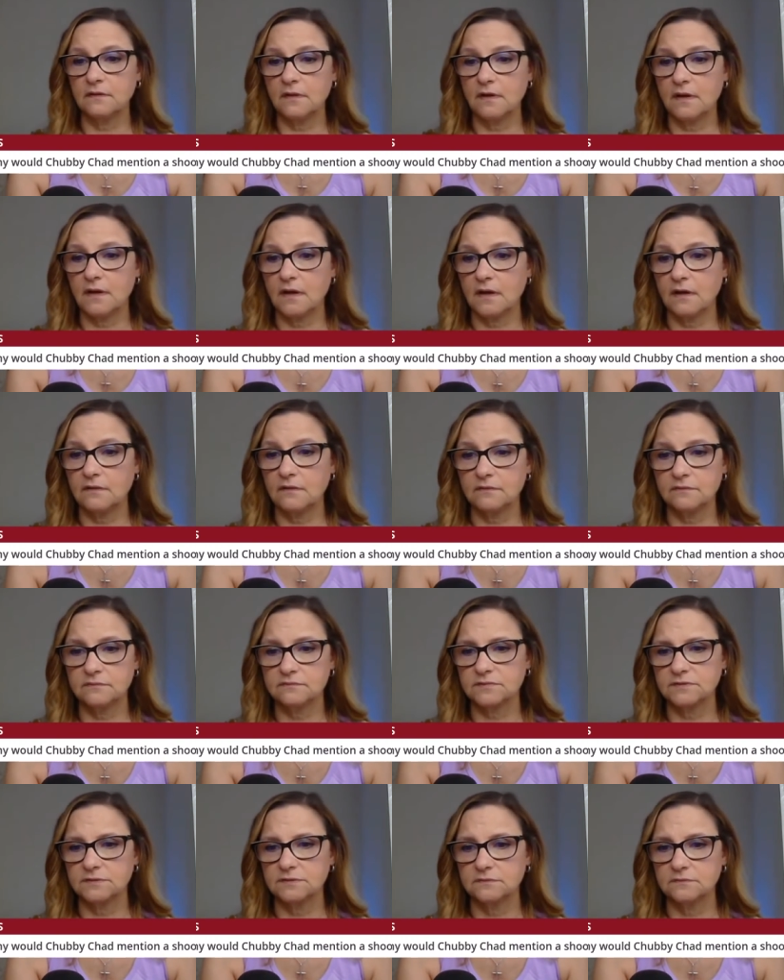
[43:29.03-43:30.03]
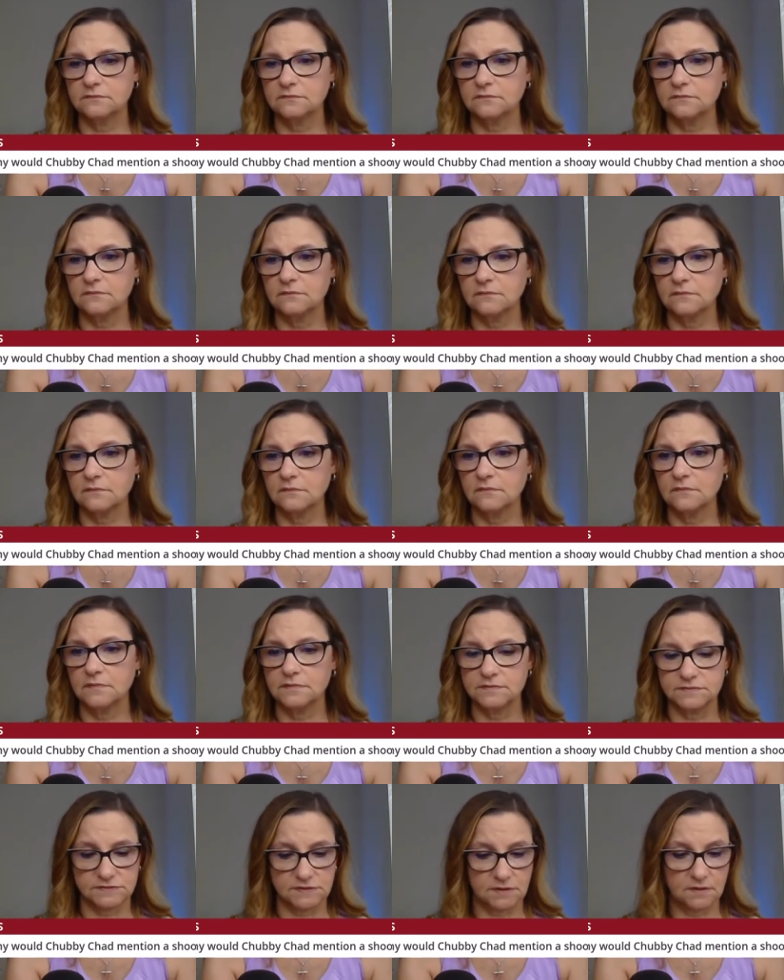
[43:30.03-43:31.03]
Let's
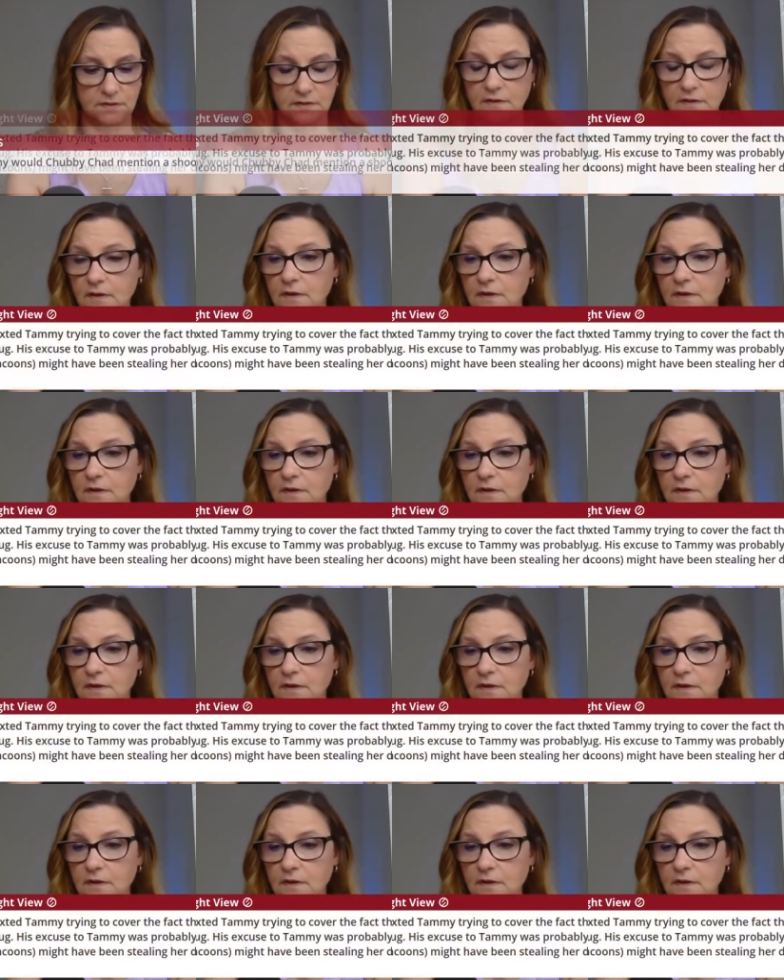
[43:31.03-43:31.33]
see.